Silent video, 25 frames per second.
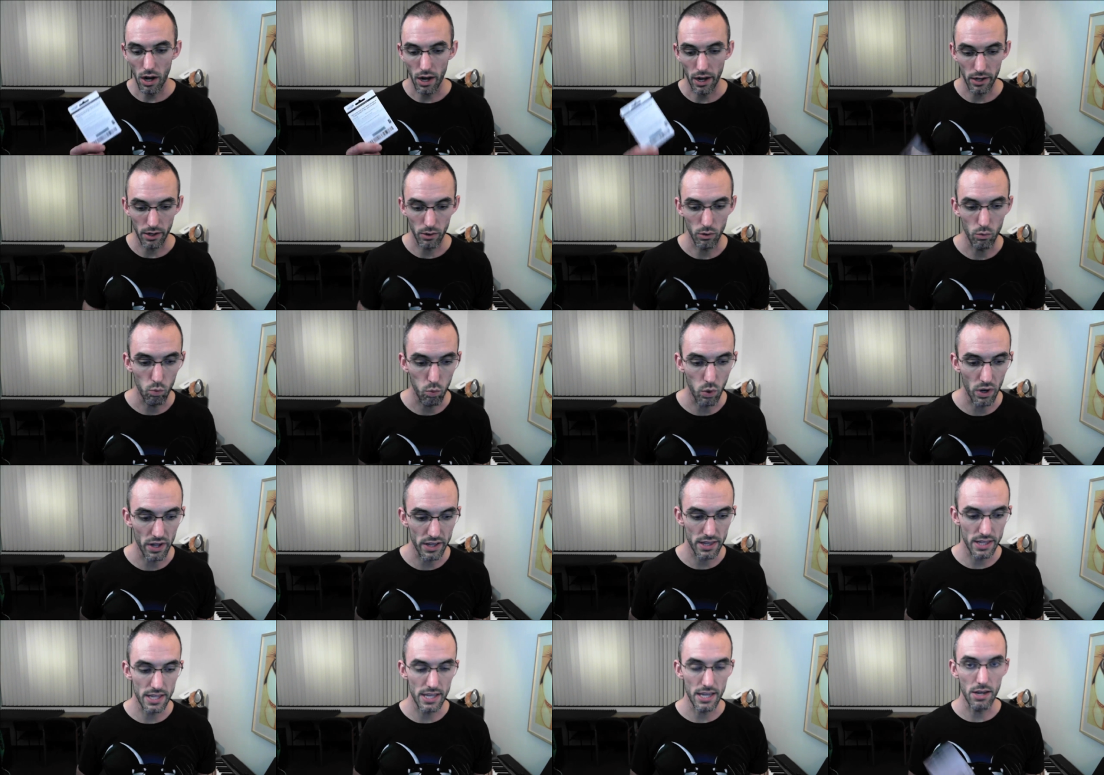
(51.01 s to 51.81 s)
uh,
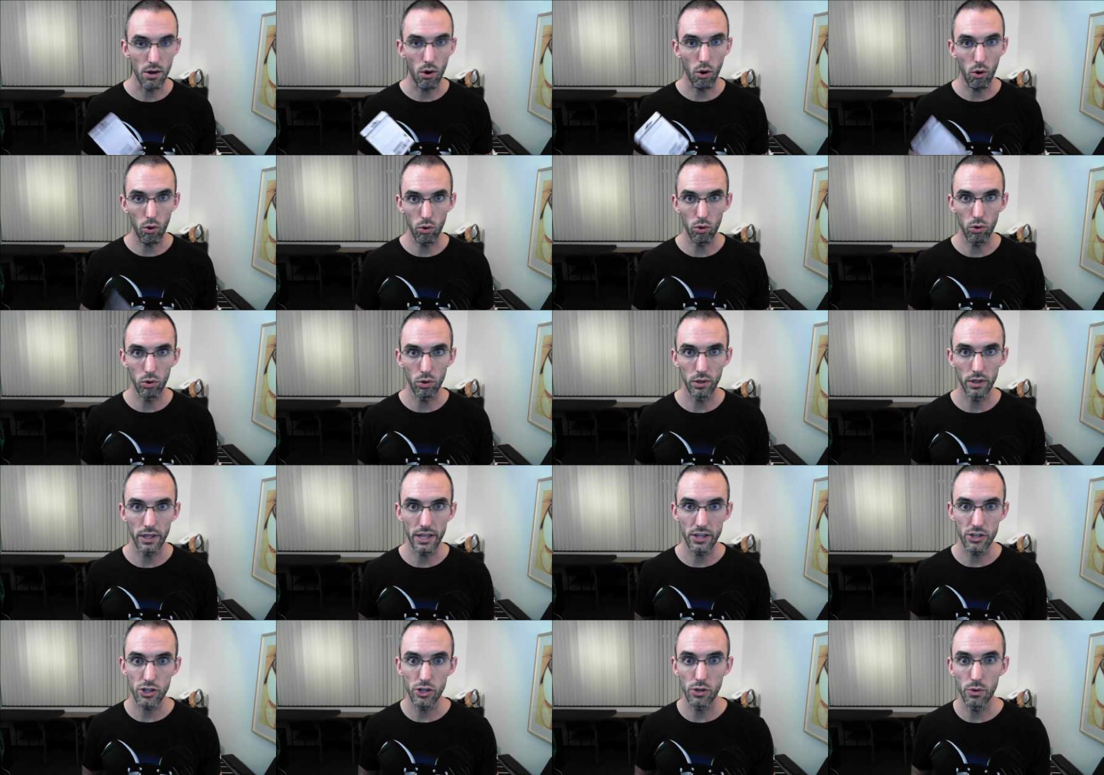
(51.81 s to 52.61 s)
what the
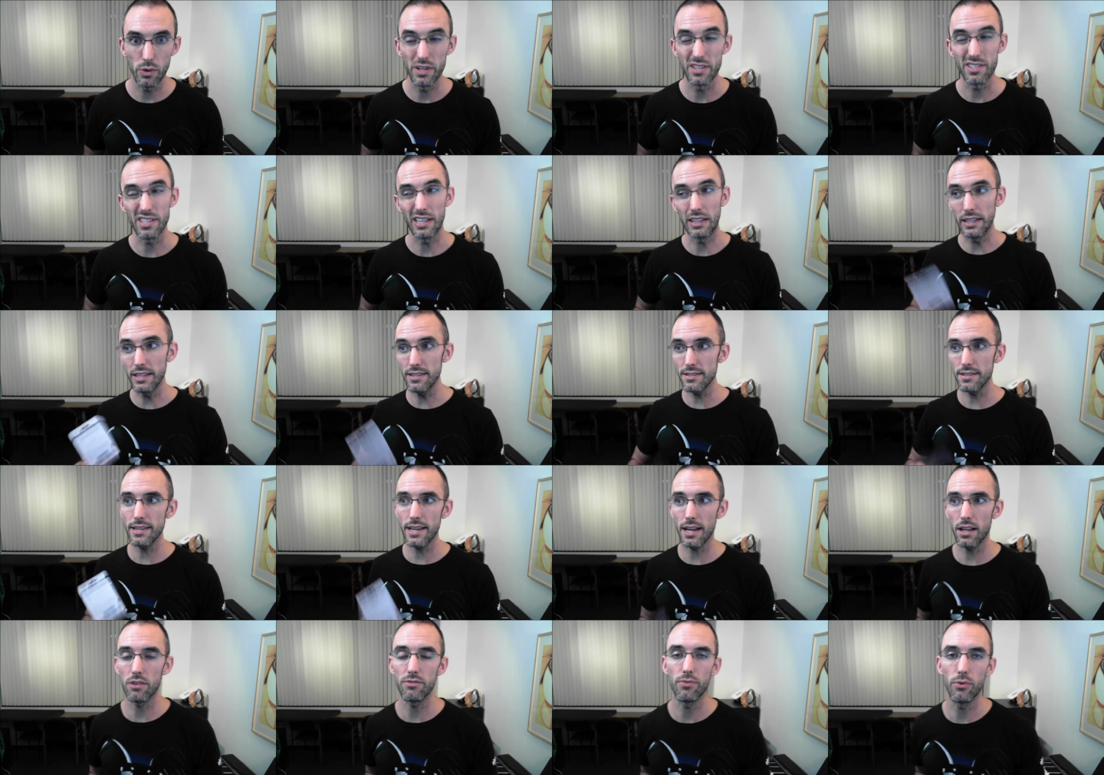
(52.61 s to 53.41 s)
whole issue is at least
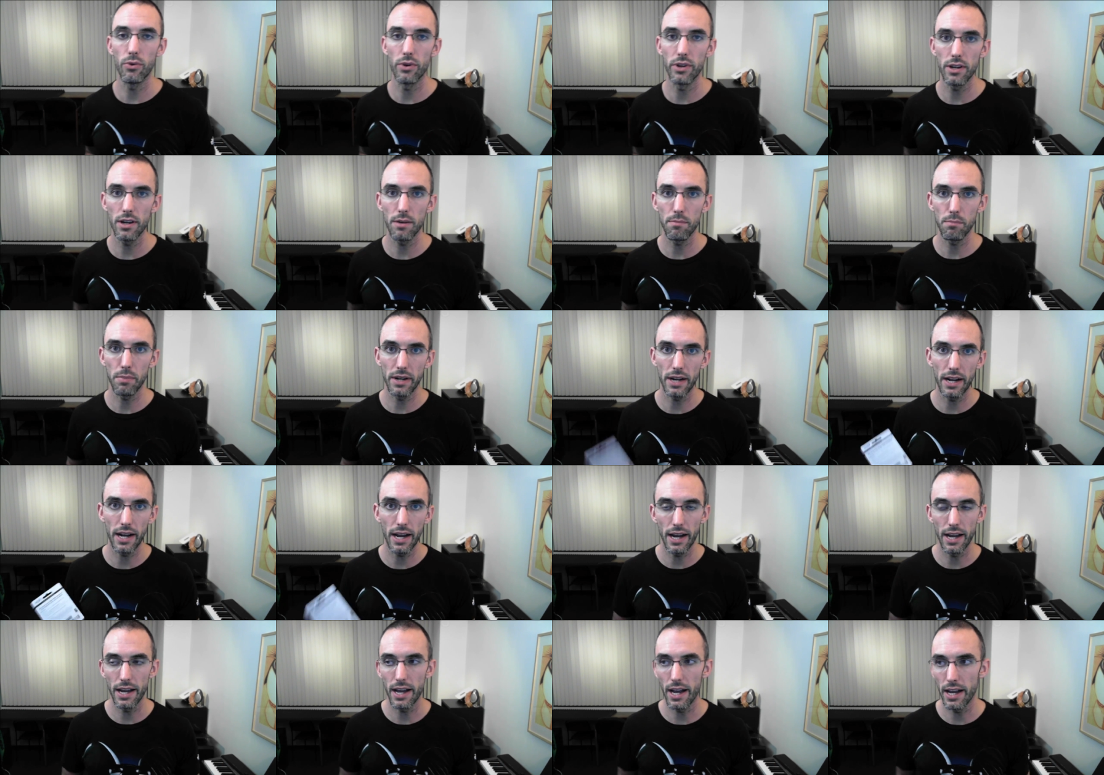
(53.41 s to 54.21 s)
in california but
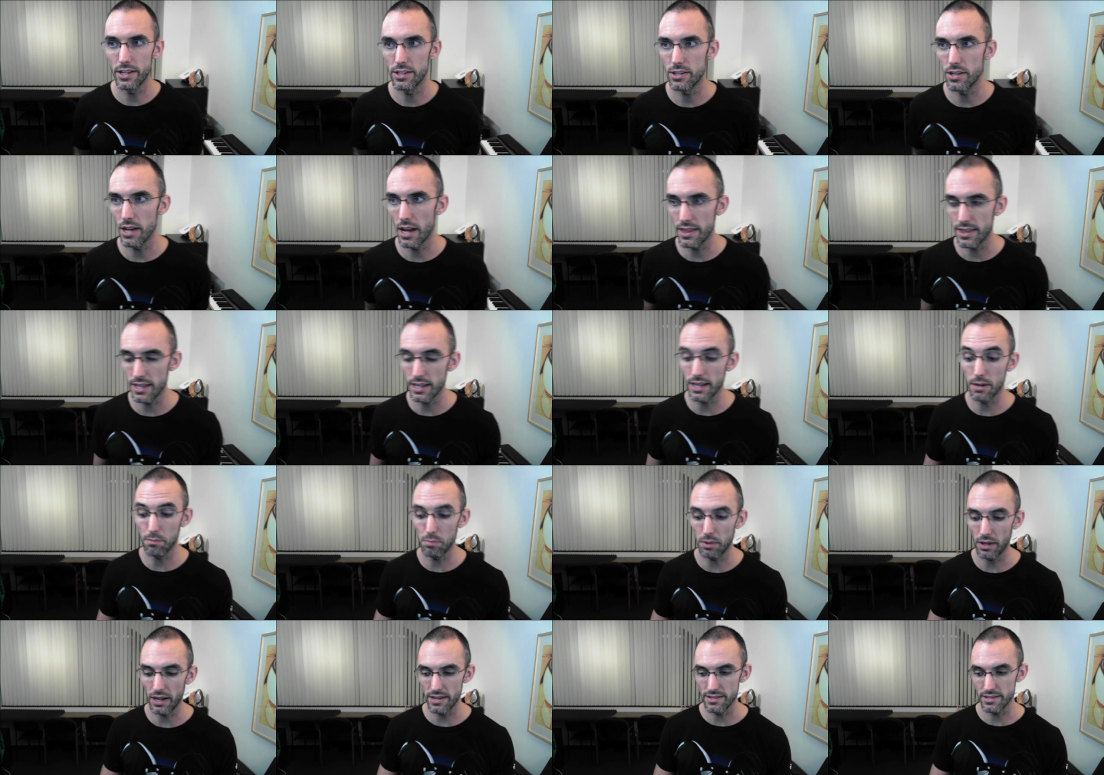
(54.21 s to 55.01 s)
I, I, I, think
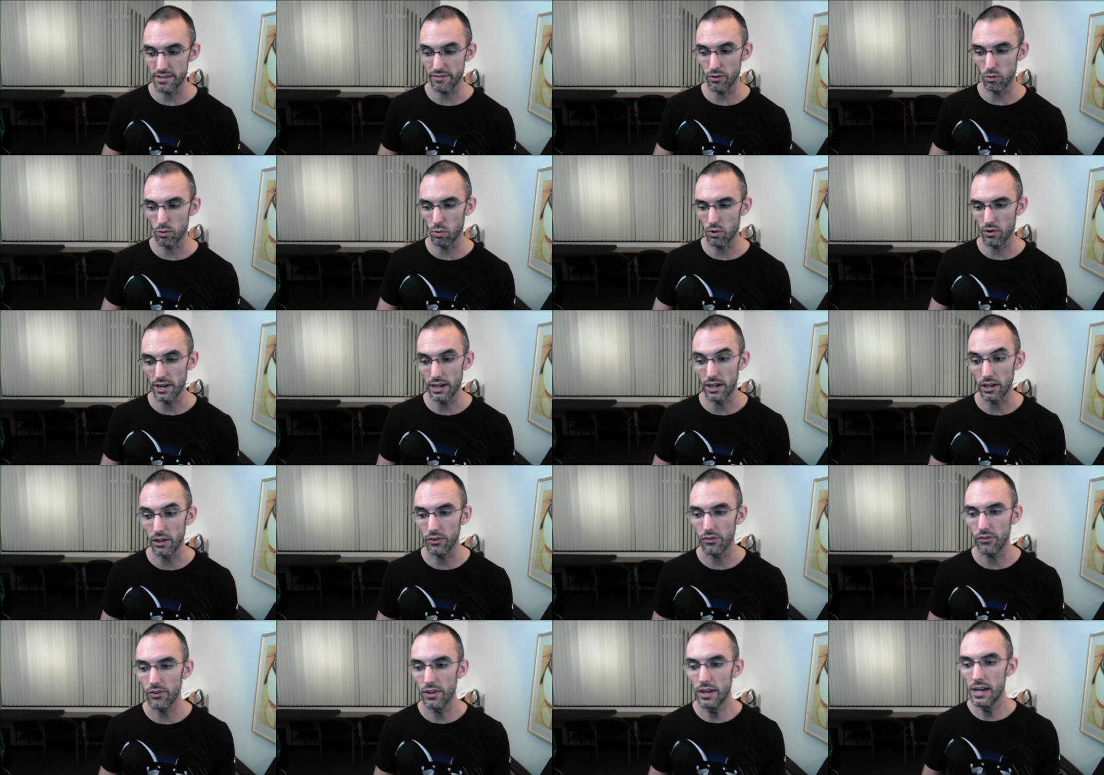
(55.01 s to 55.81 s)
it applies everywhere
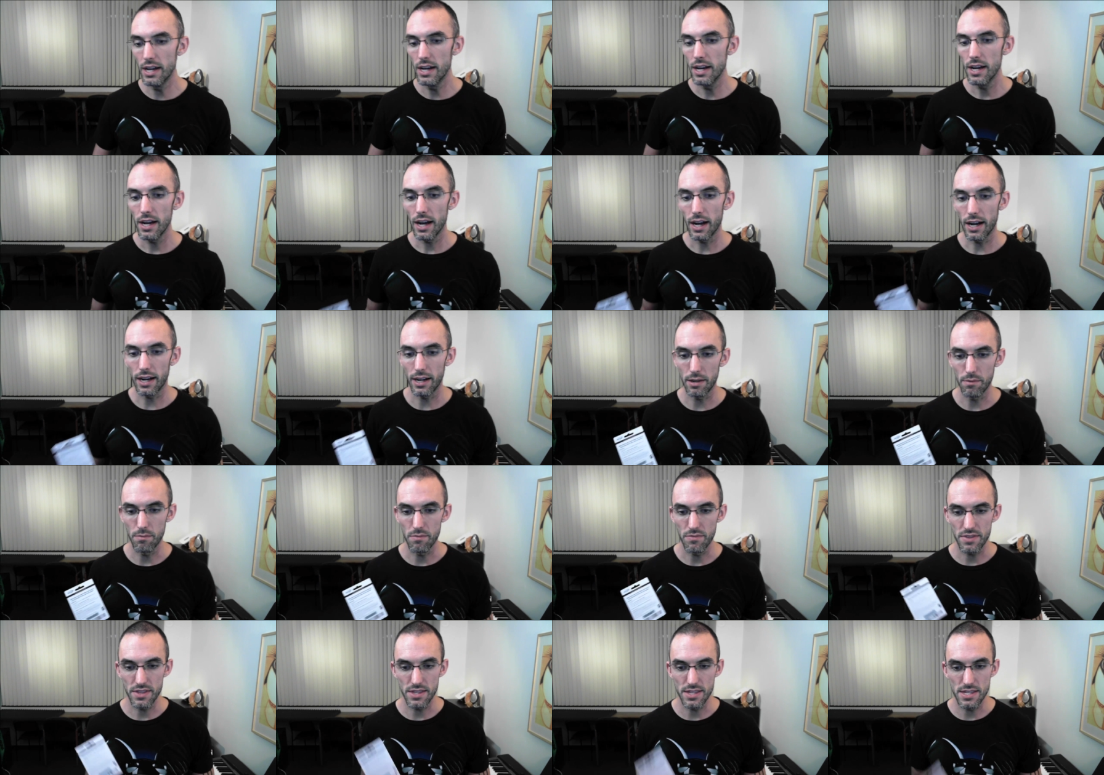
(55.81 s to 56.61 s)
else
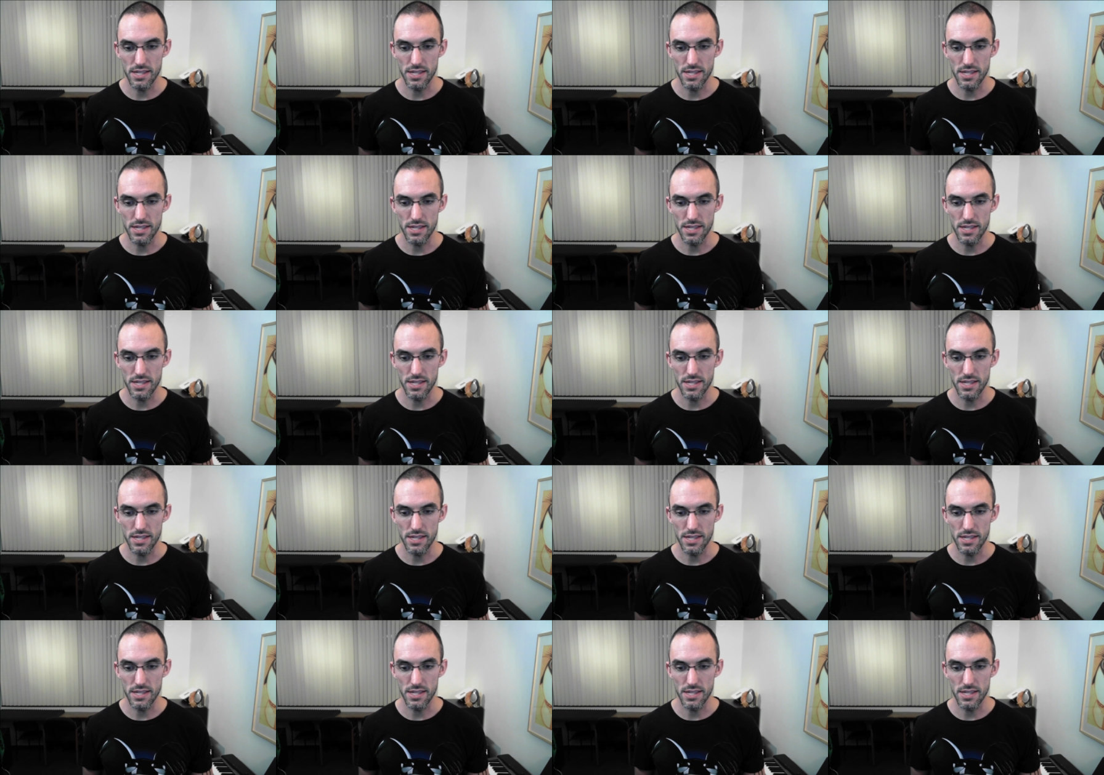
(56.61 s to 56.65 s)
uh,